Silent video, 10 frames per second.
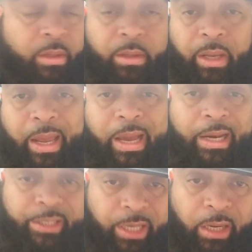And they got
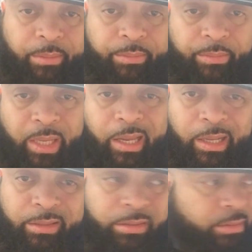to tell them, nigga,
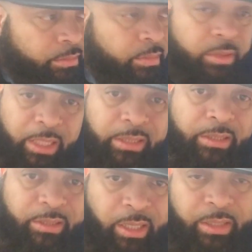that's such
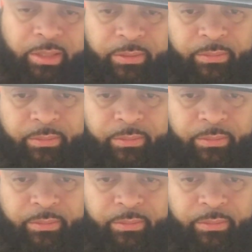and such.